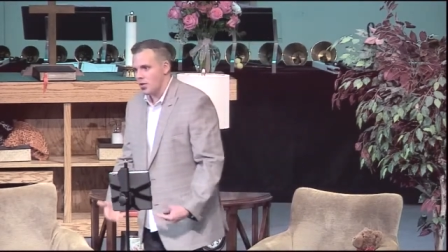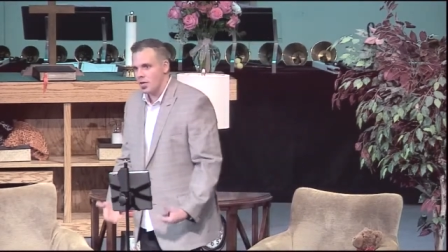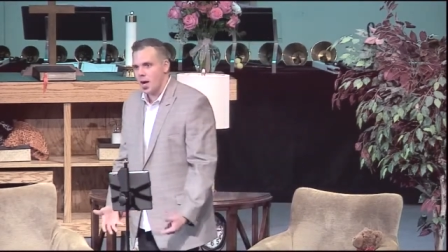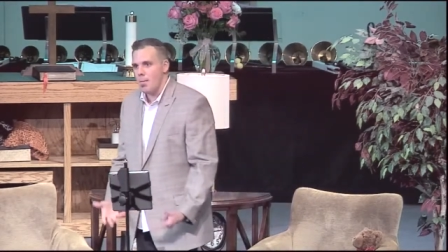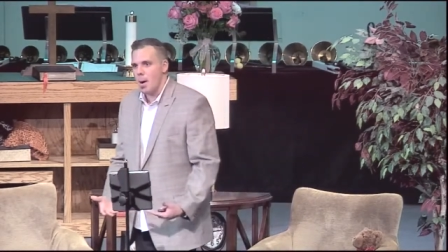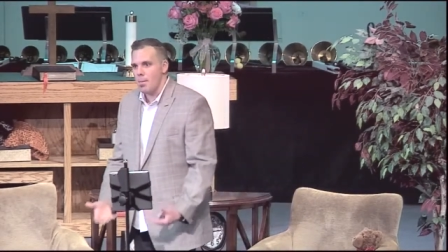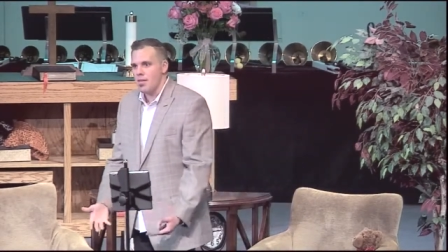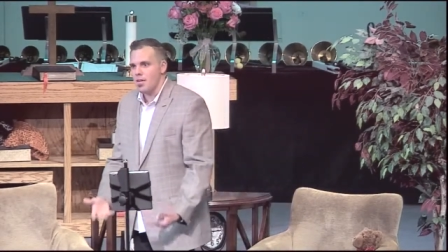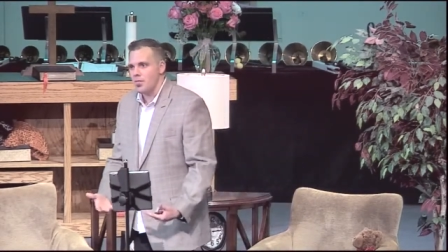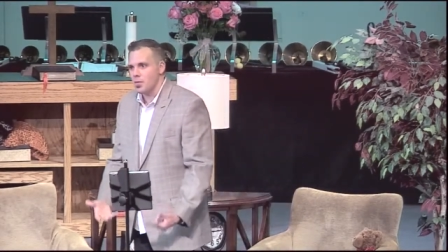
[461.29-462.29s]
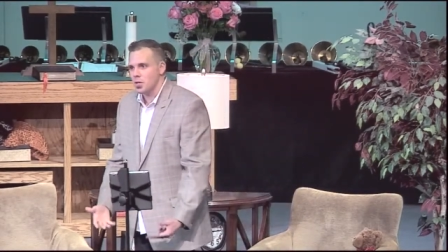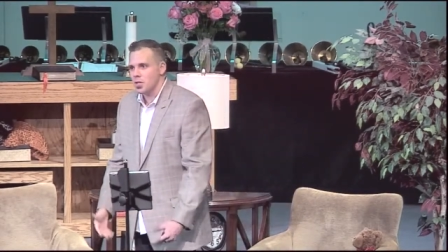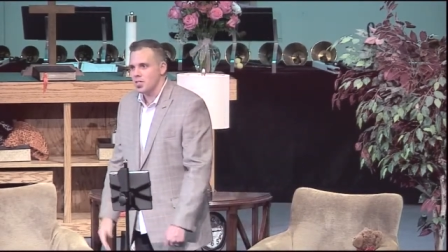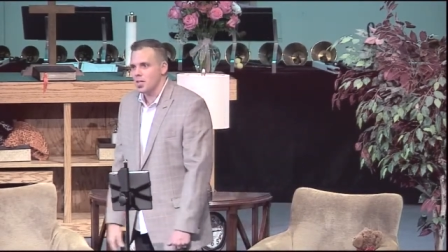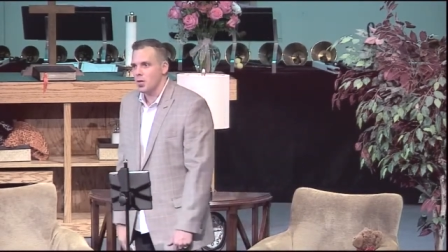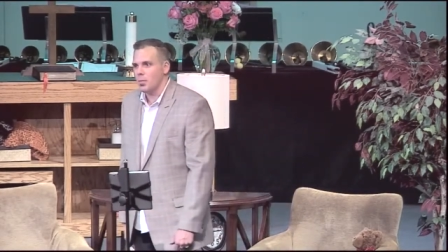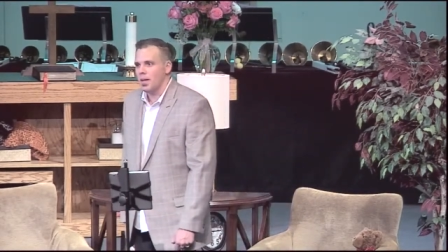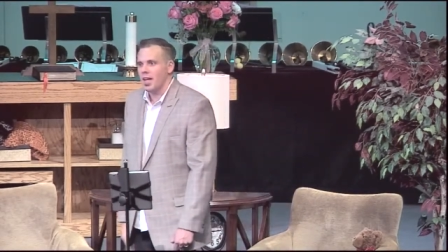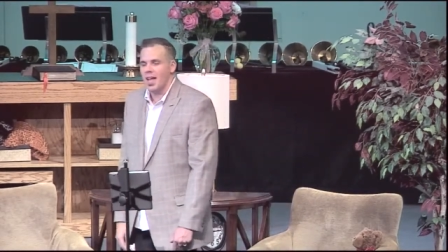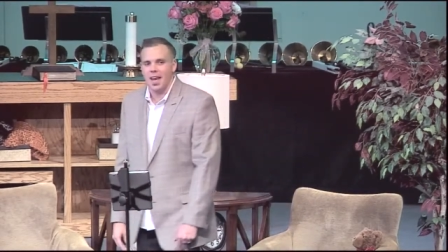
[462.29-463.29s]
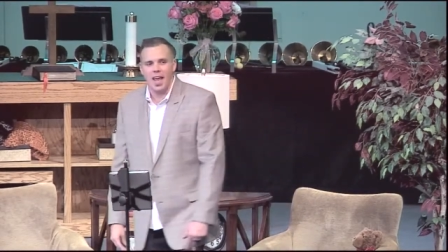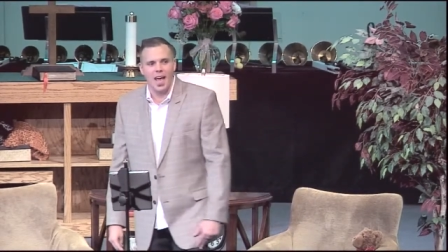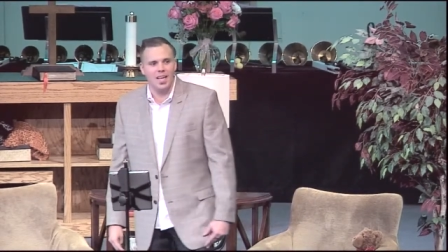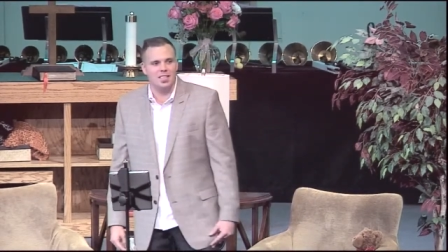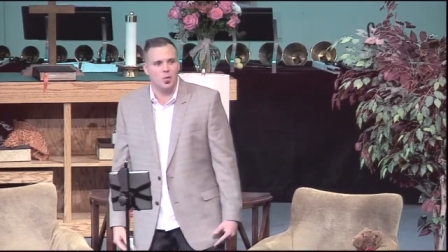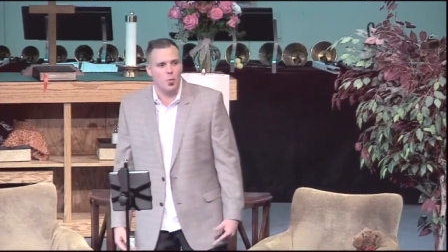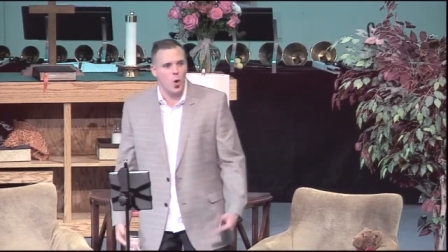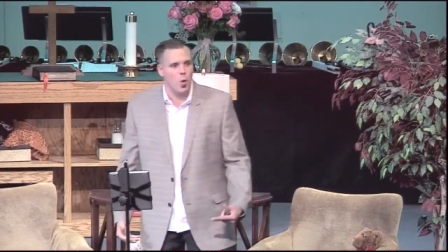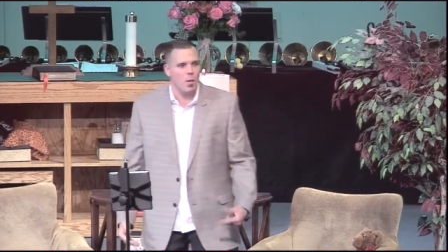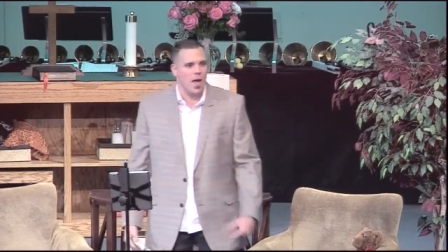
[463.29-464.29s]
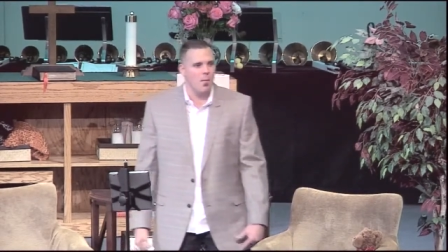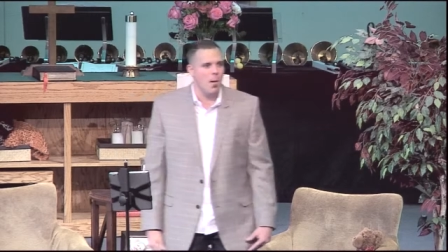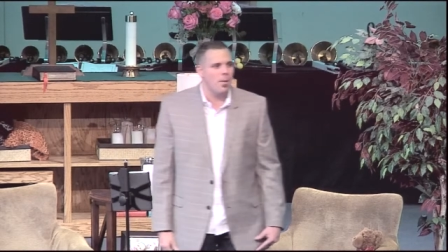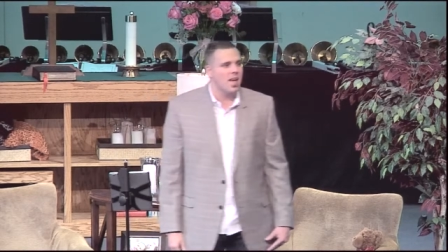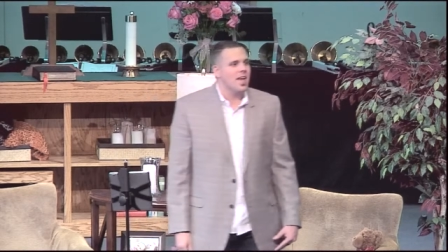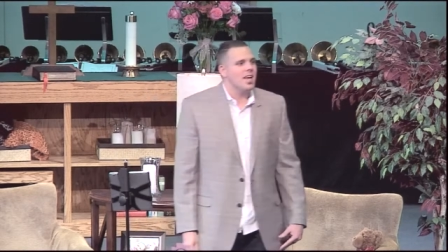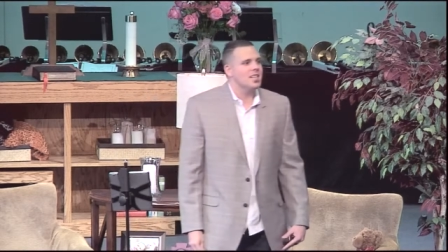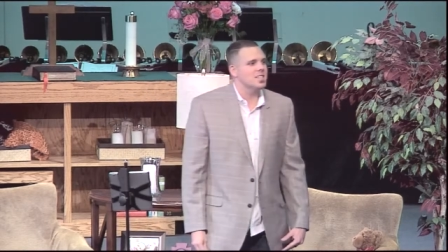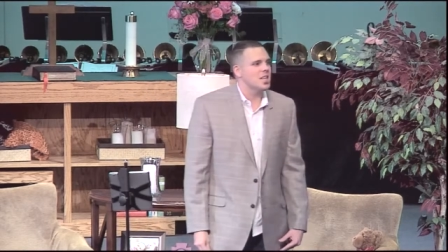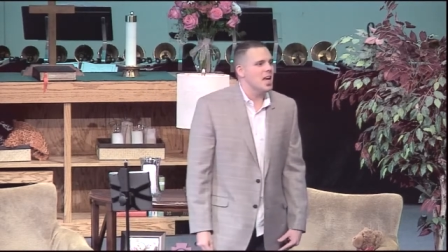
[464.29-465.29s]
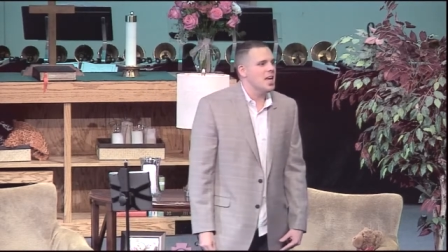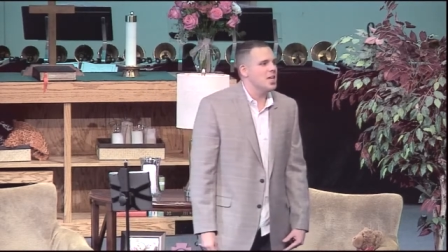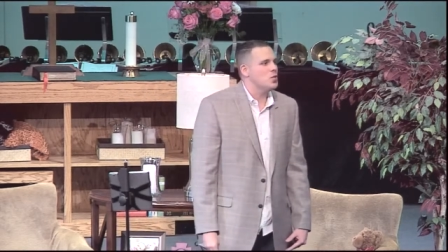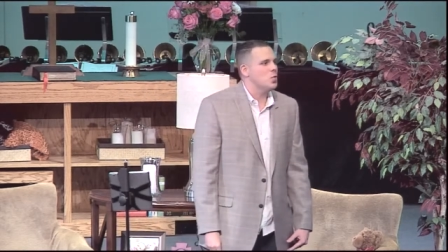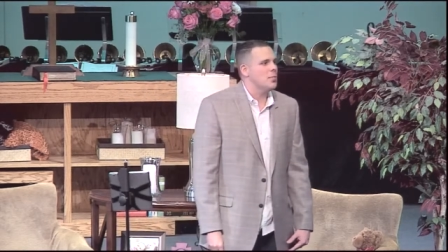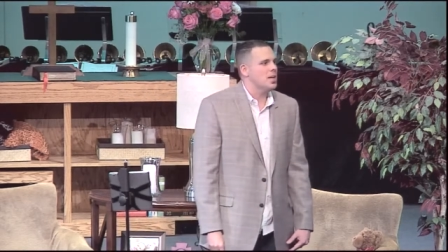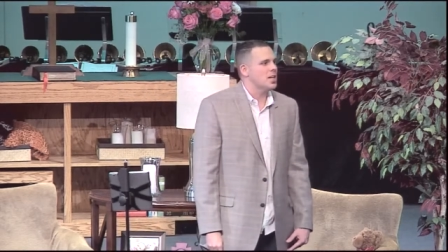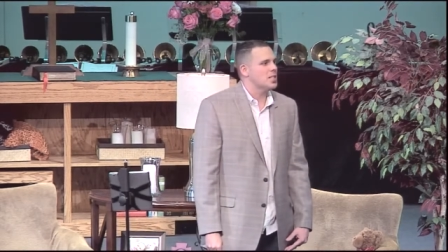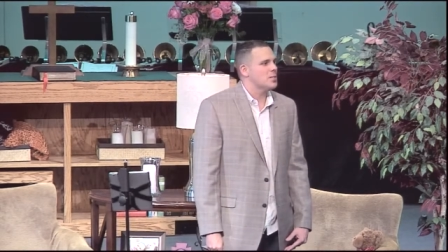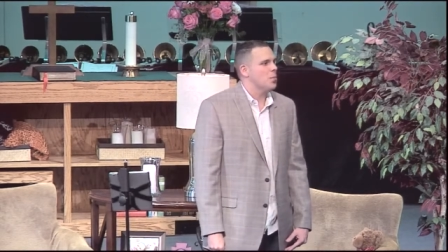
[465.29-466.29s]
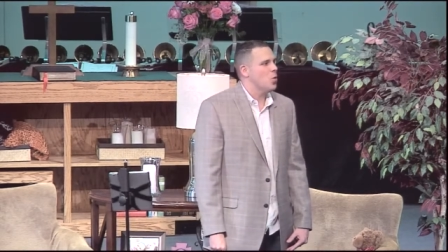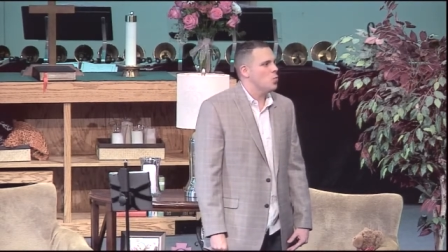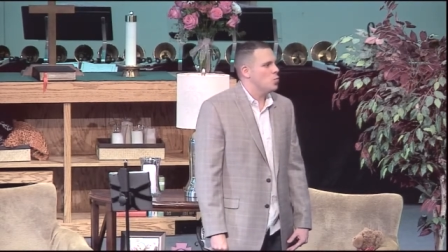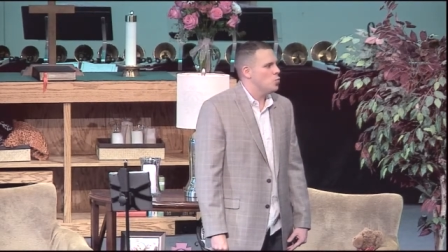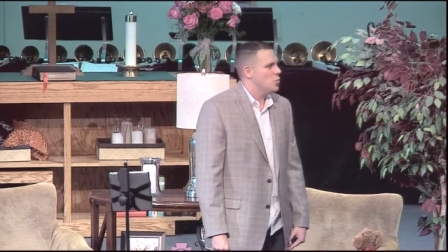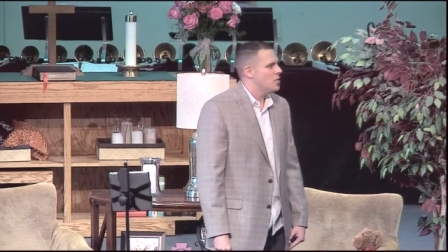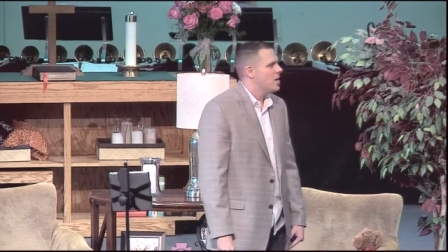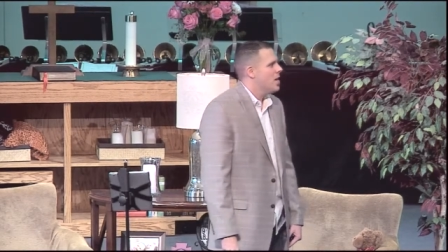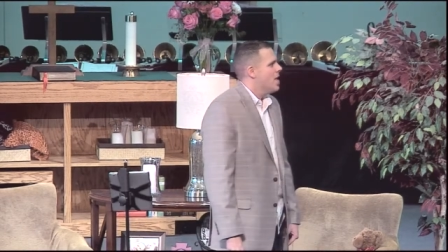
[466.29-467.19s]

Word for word: to come up, even if it was just a little bit. And as the robe came up, his legs would be exposed.